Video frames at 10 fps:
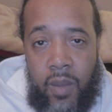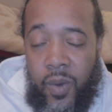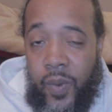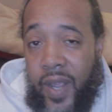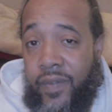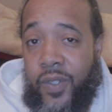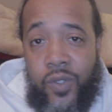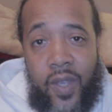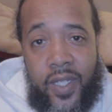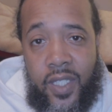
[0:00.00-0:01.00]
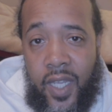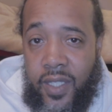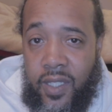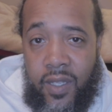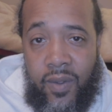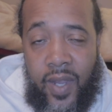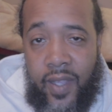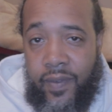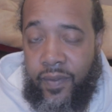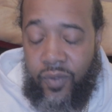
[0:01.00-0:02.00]
But whatever you're trying to change in your
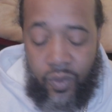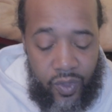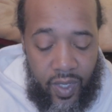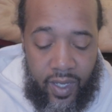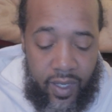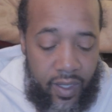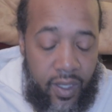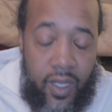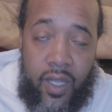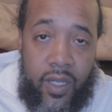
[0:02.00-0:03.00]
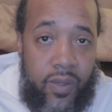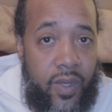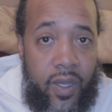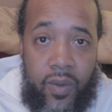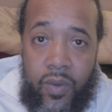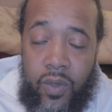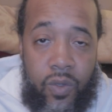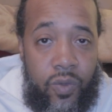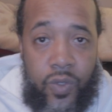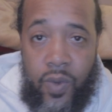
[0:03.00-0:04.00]
life, if you're trying to, you know,
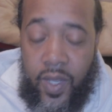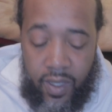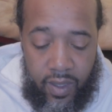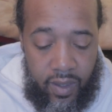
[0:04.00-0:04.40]
lose weight,